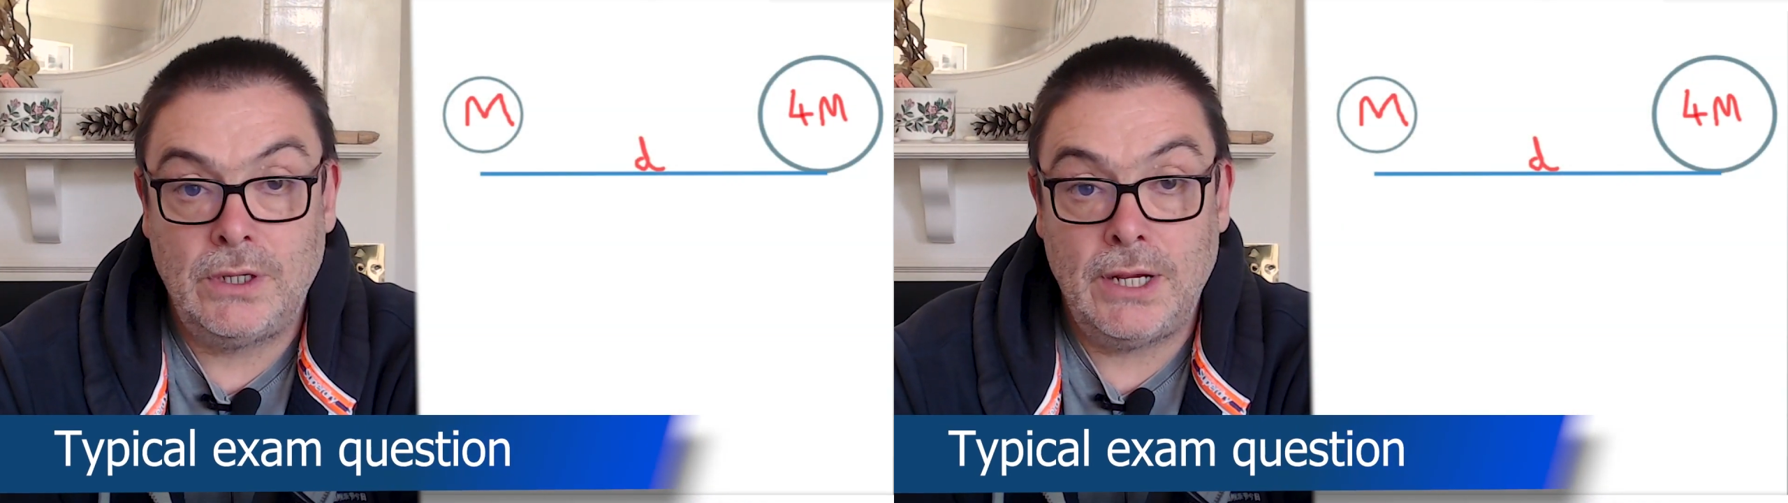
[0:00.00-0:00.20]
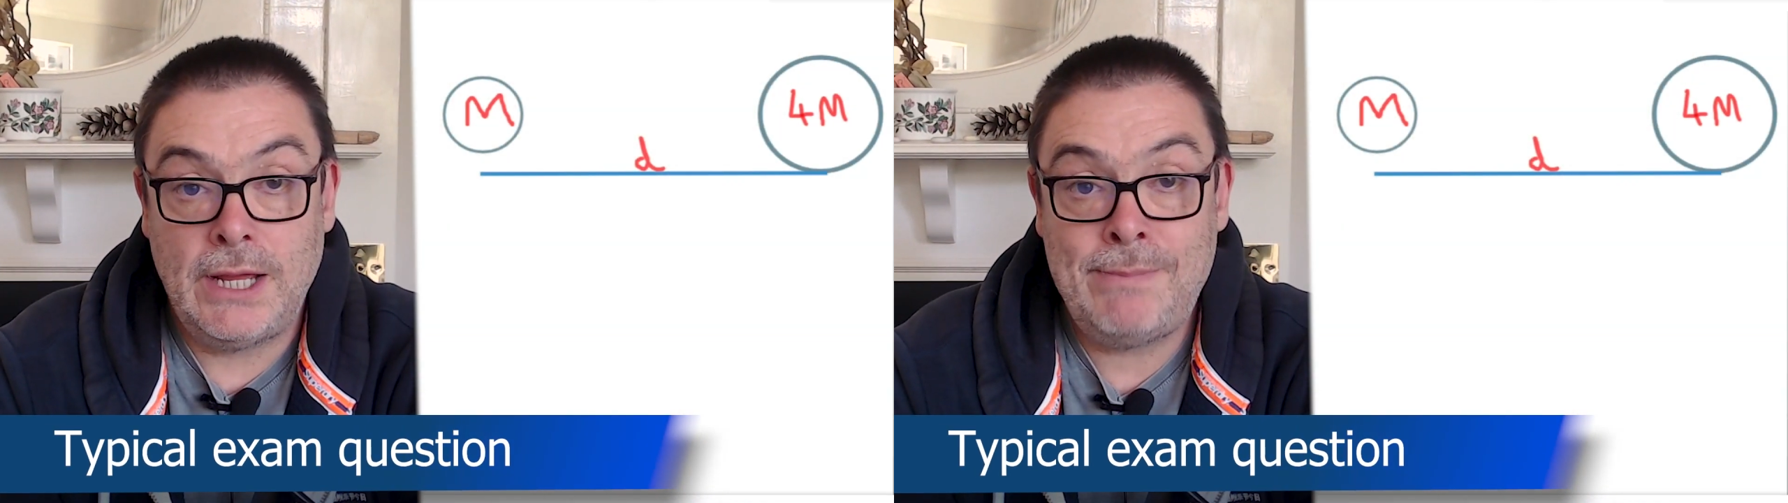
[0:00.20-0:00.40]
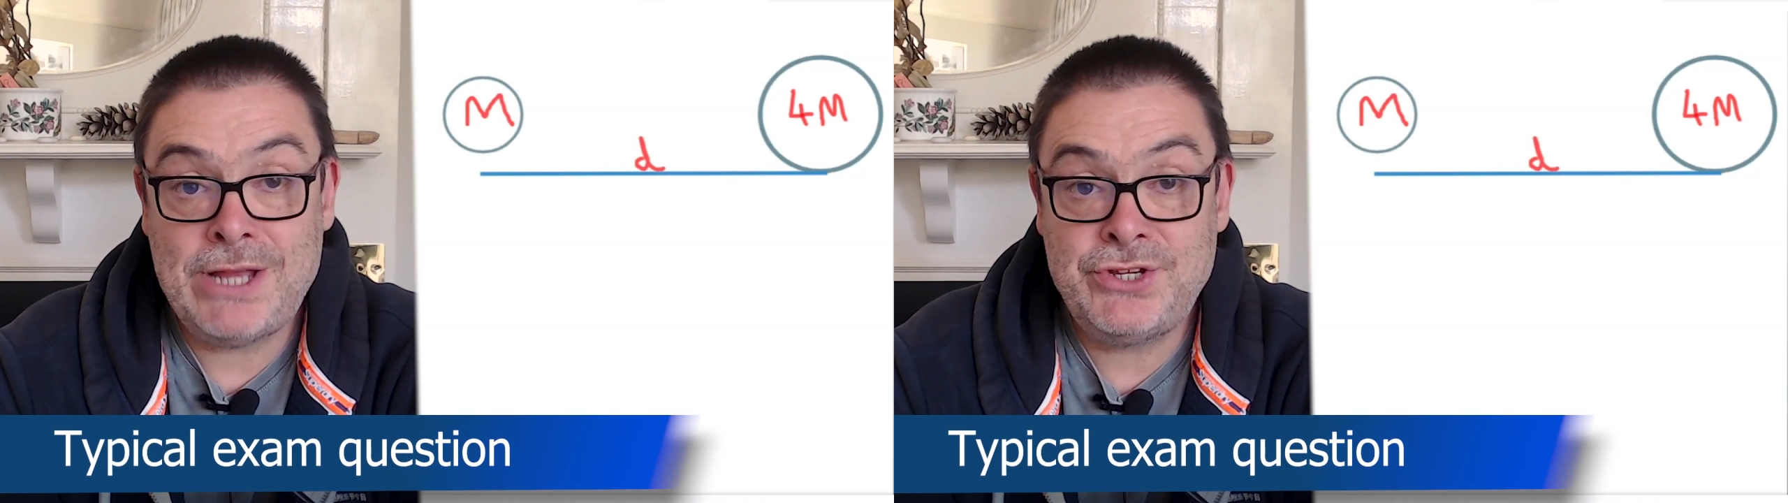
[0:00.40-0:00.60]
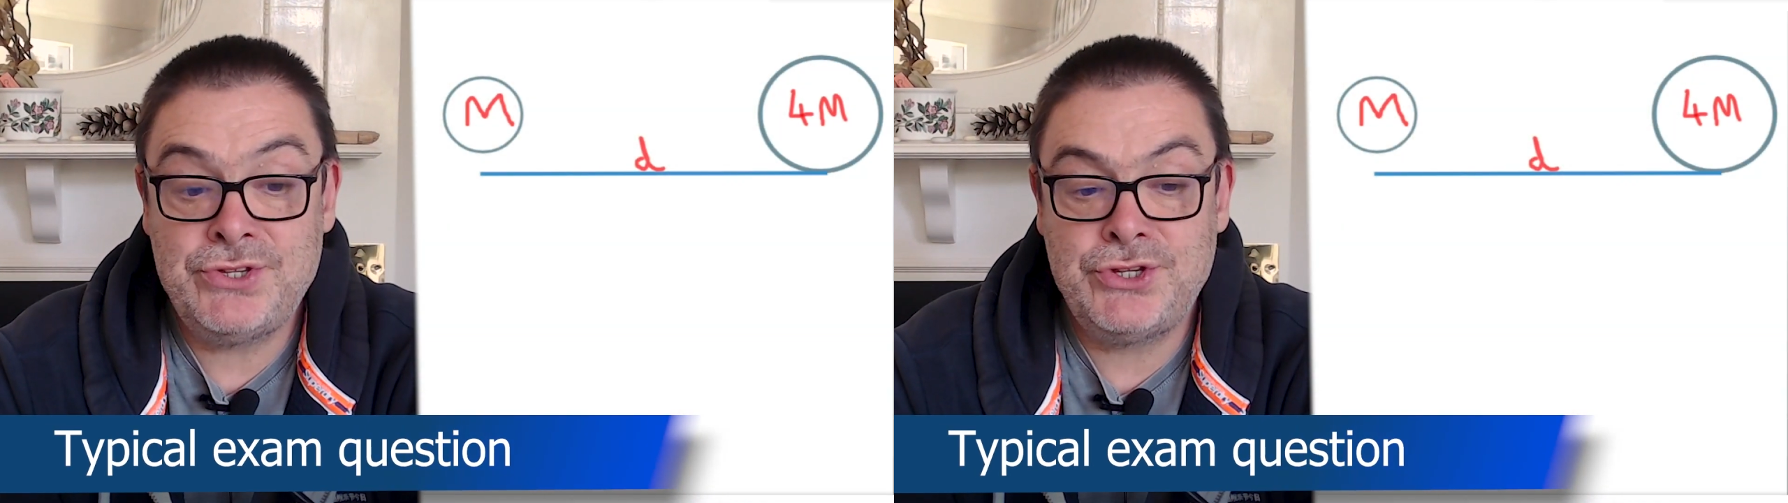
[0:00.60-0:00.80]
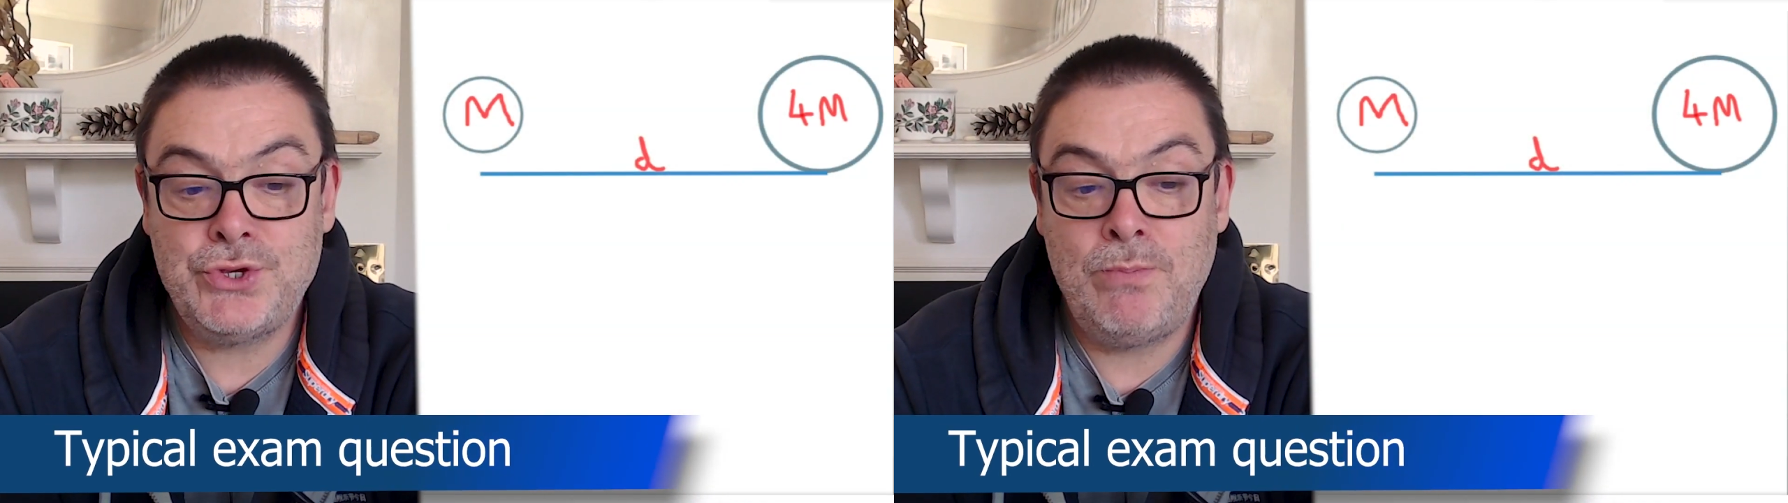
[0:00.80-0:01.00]
Imagine
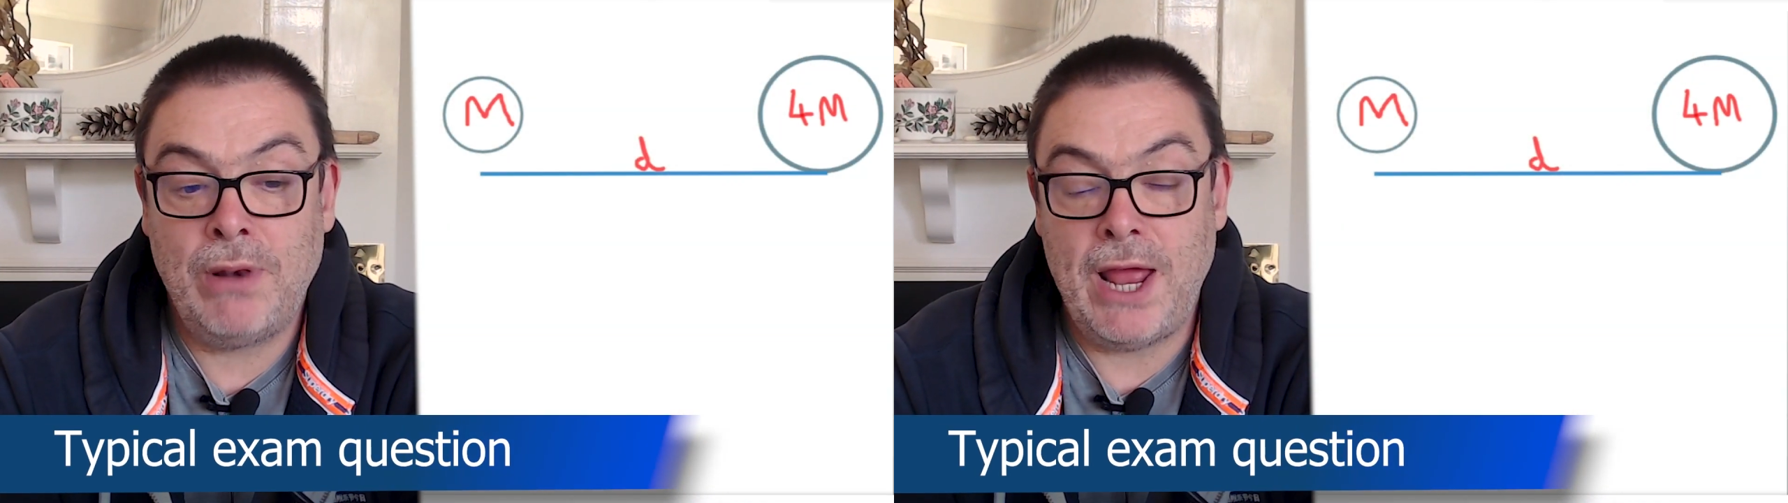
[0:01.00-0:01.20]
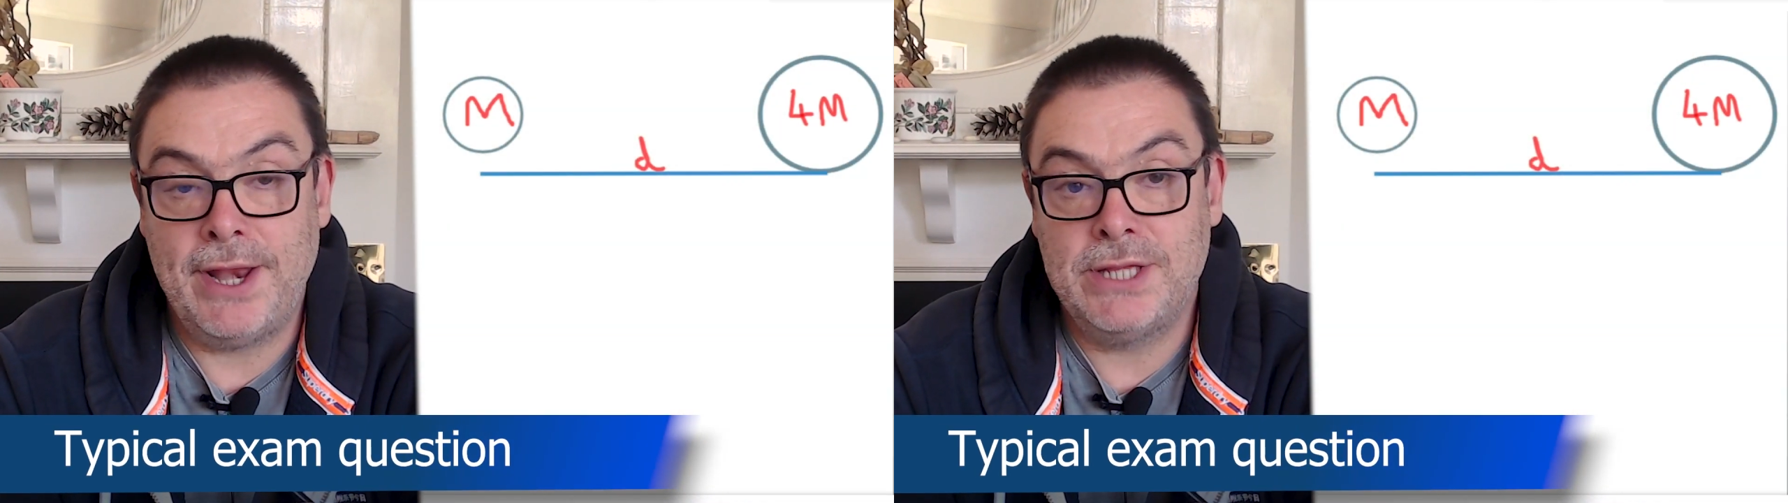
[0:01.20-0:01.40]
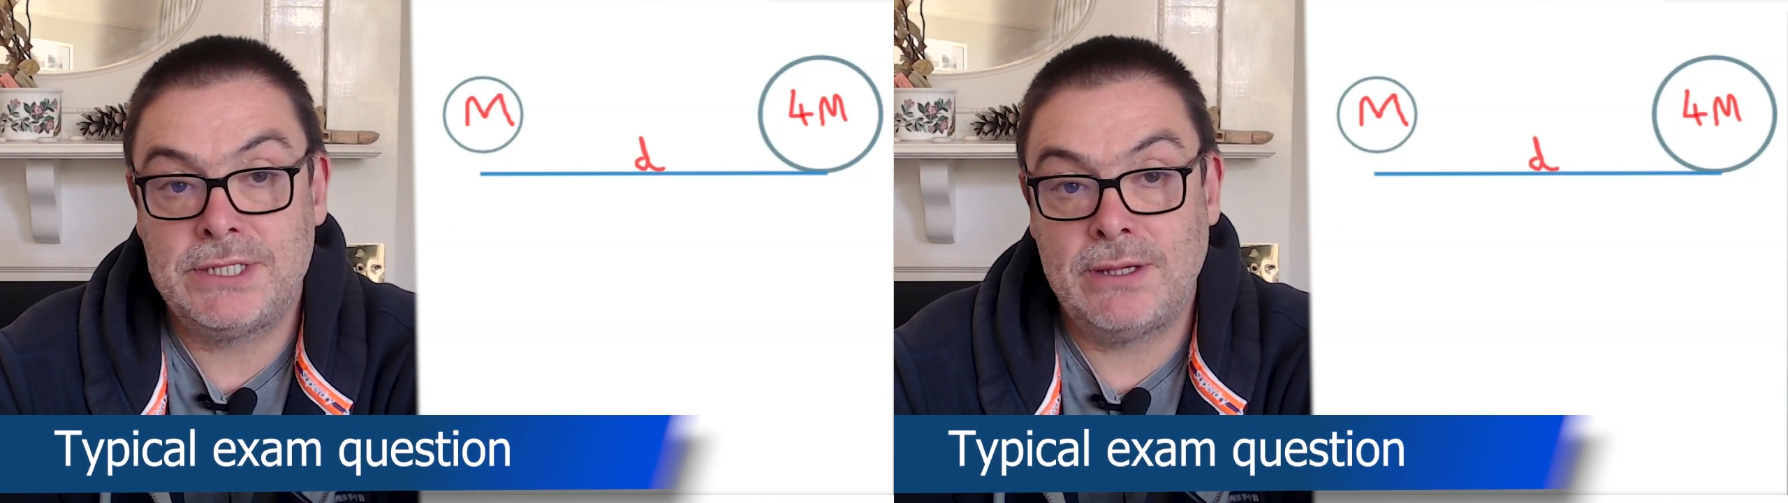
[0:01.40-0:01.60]
two planets